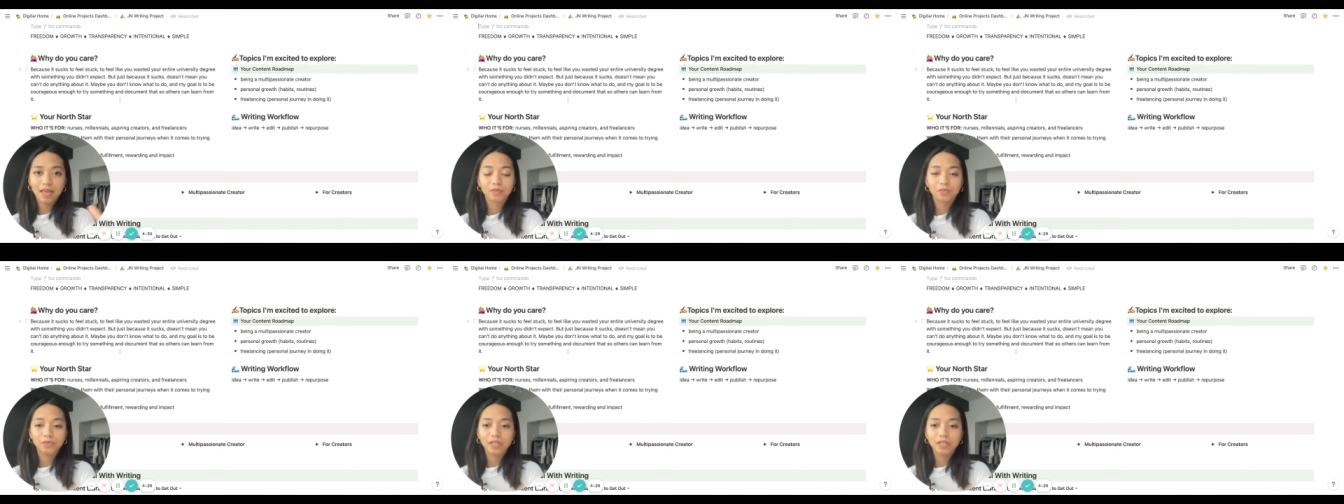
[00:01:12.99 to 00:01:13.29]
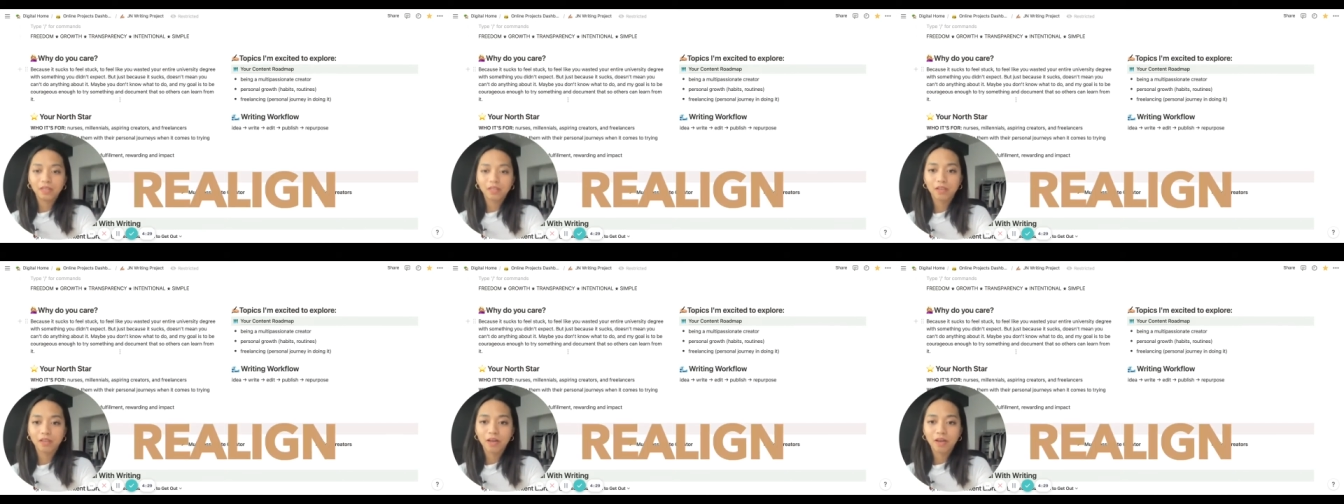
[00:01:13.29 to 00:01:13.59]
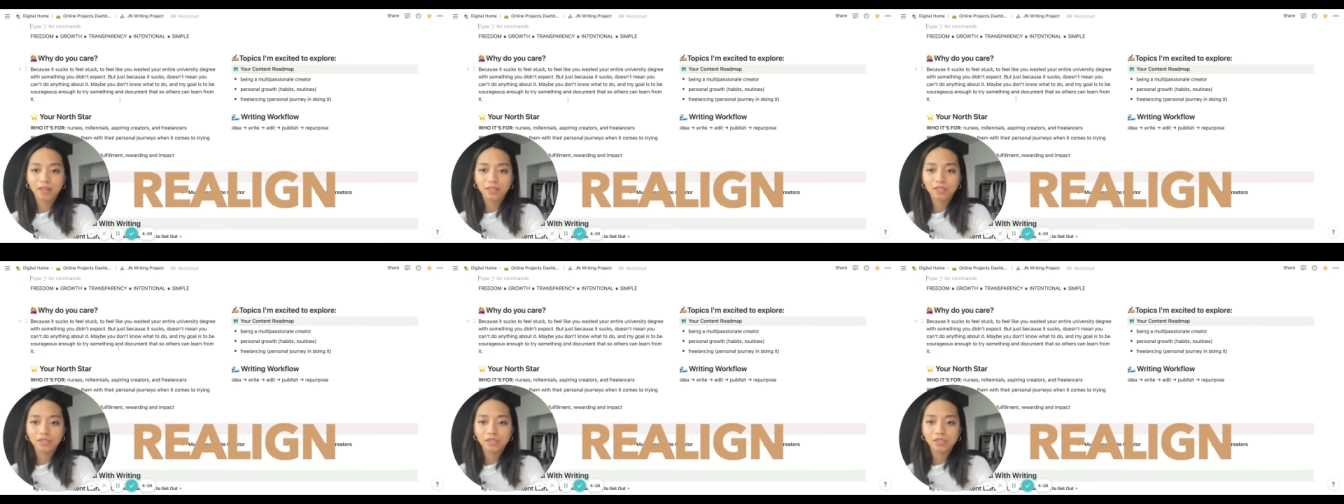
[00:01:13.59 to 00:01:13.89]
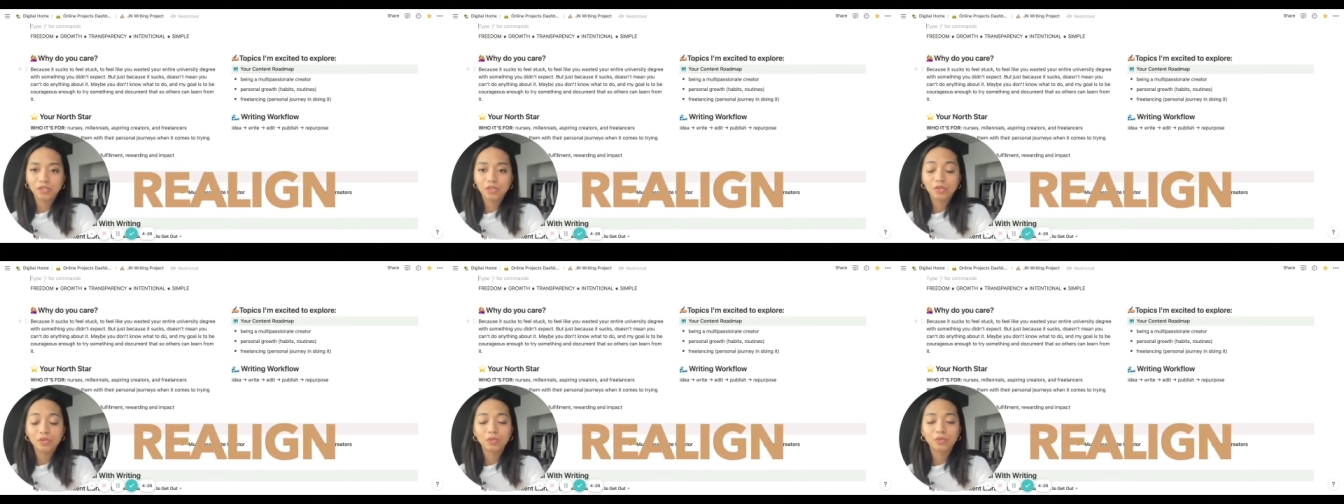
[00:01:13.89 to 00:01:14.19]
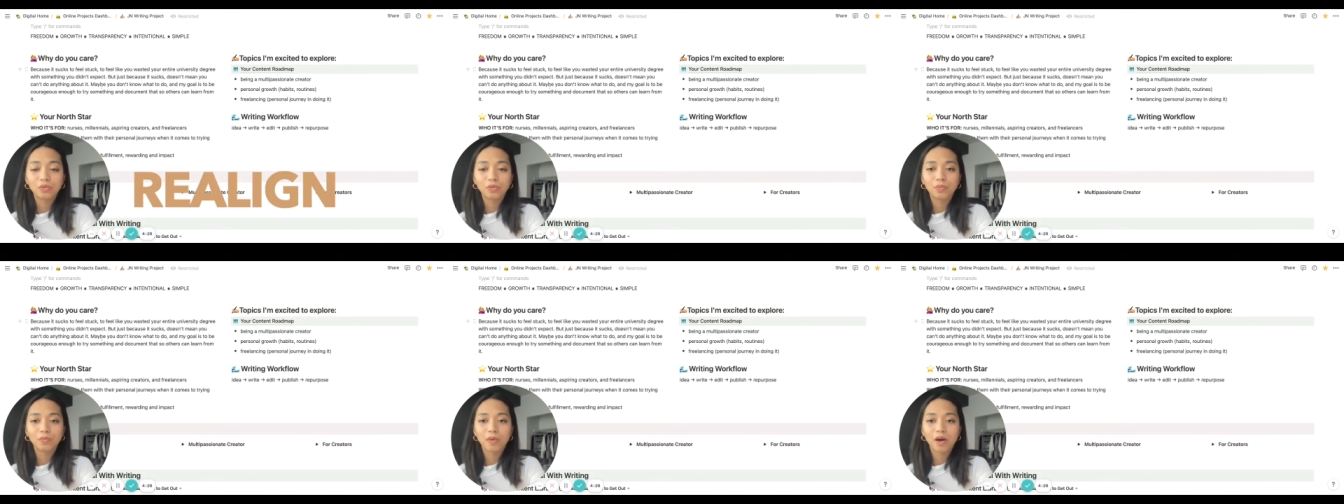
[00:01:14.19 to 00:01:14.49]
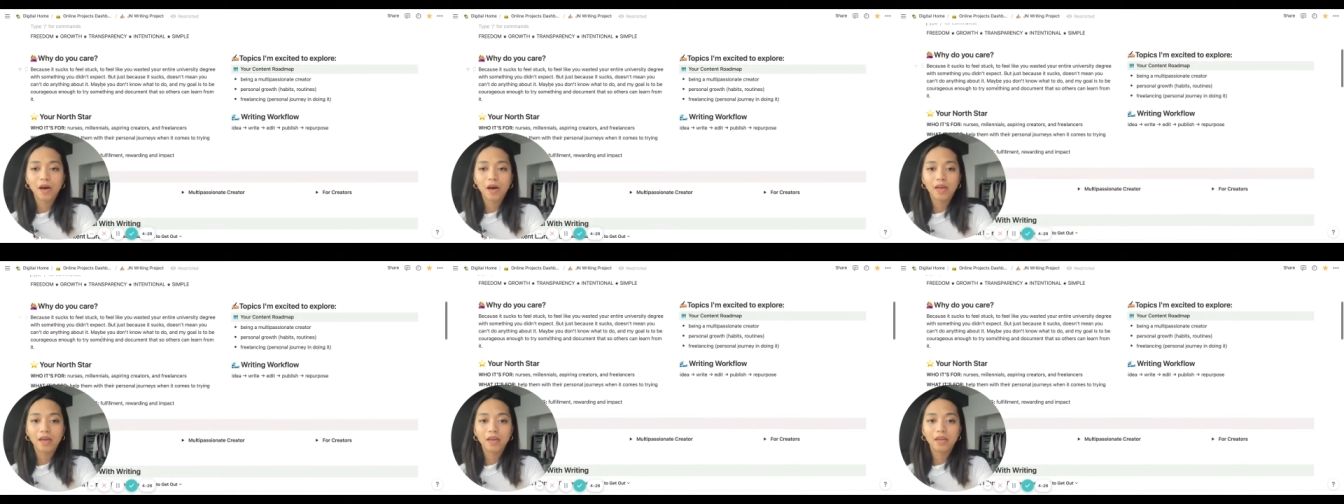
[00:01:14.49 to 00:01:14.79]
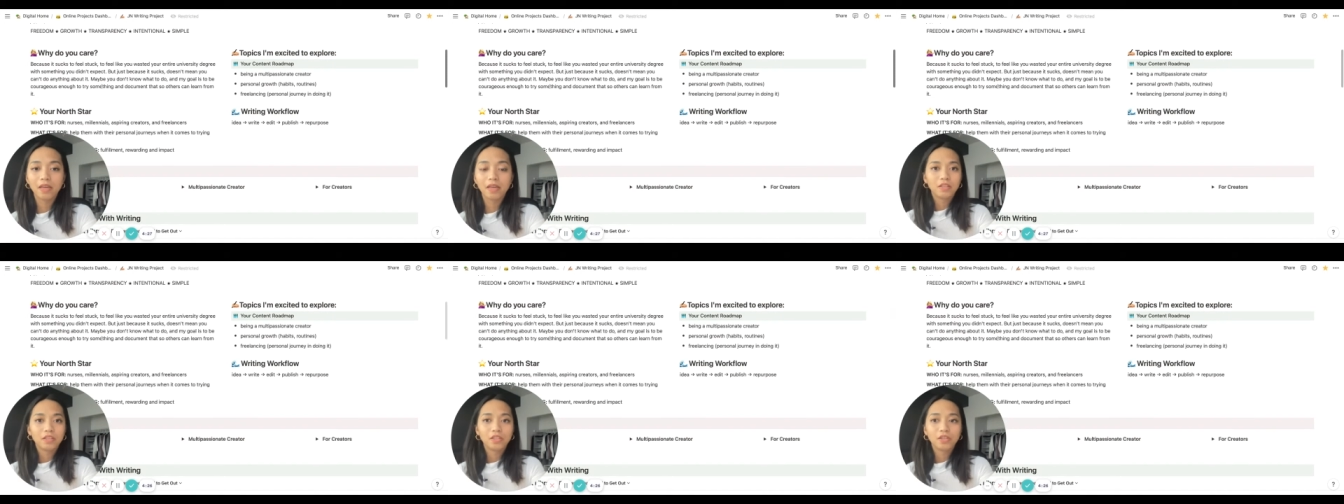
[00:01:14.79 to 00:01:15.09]
realign to
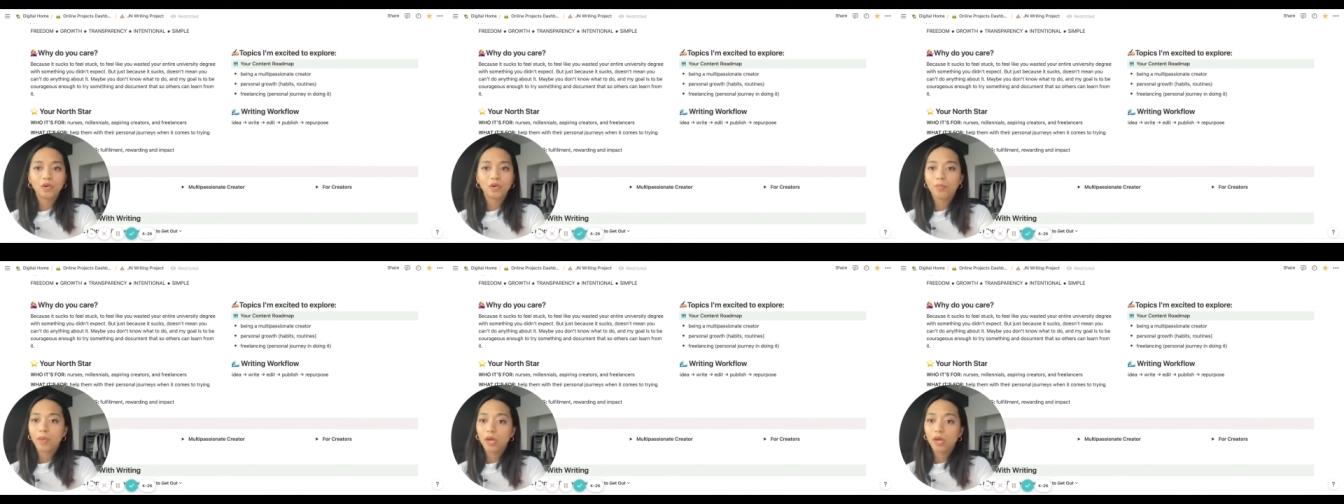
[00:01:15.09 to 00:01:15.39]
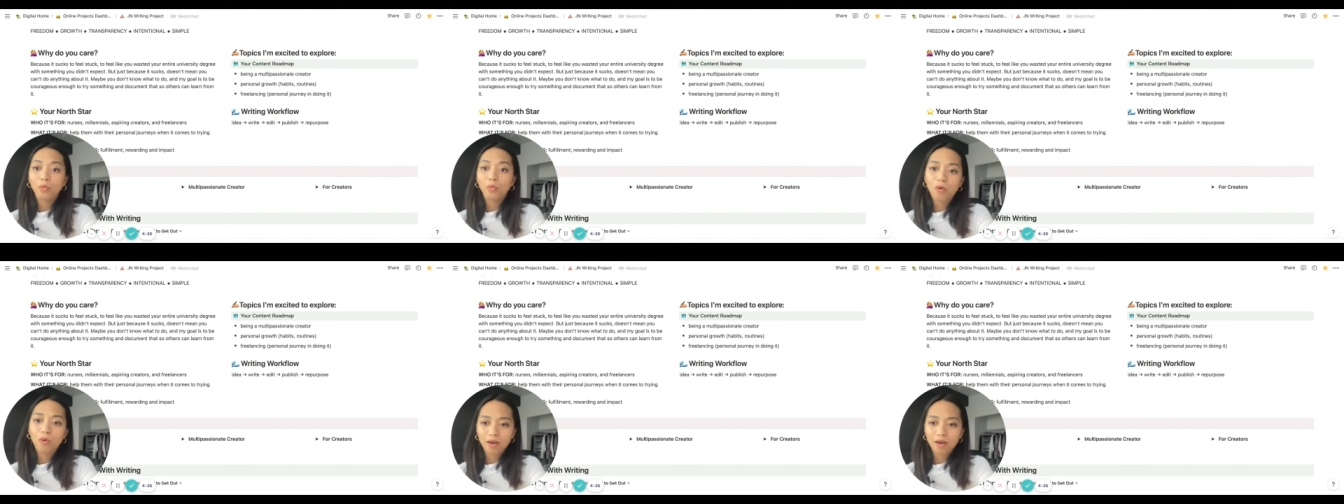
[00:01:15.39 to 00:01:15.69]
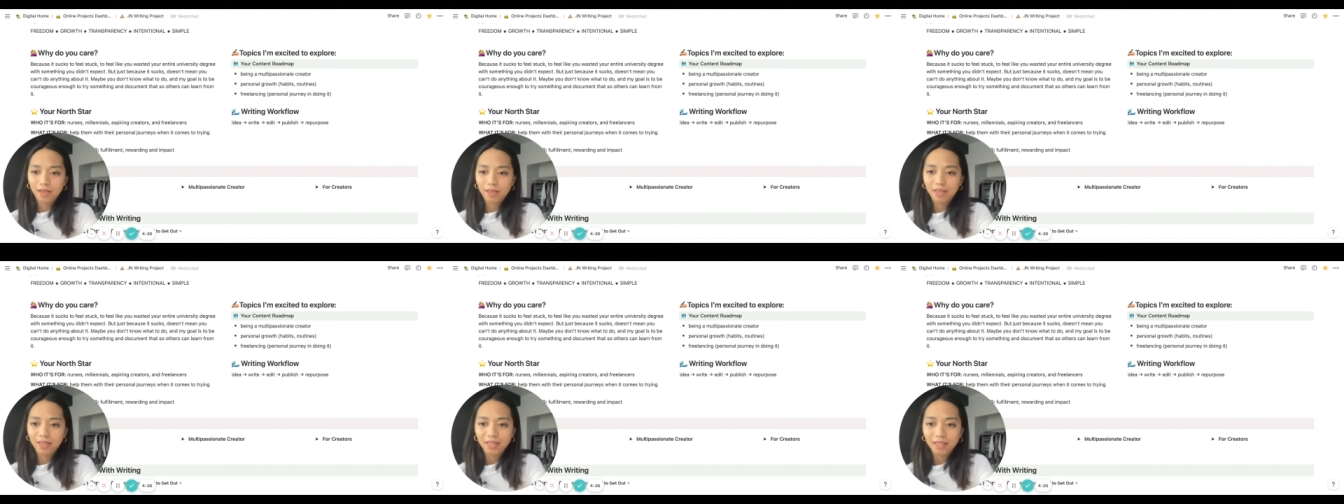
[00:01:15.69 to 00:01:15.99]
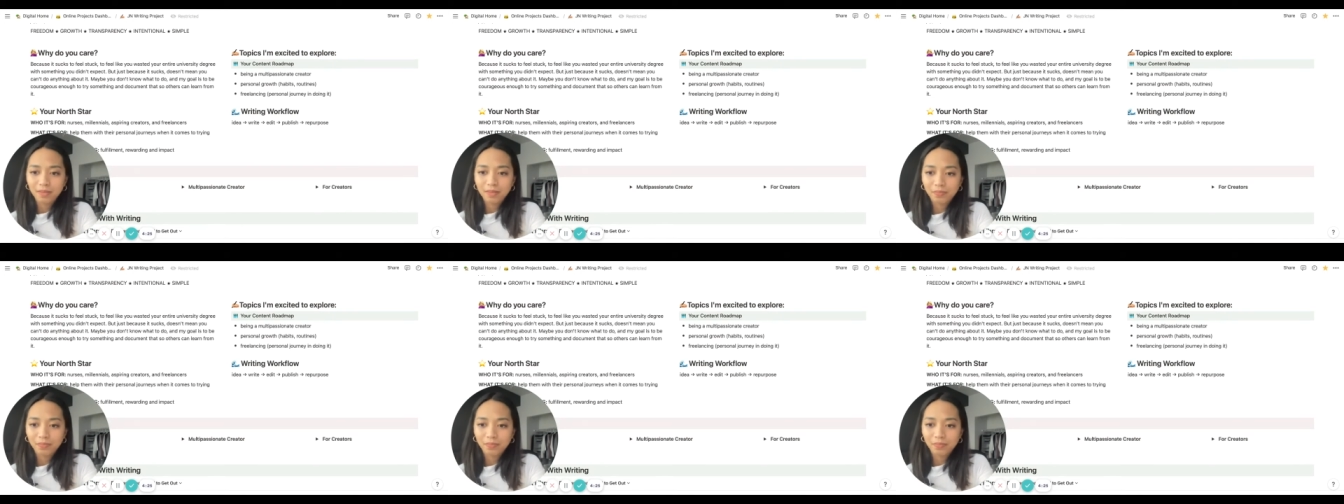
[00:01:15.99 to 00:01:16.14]
my, you know, my why.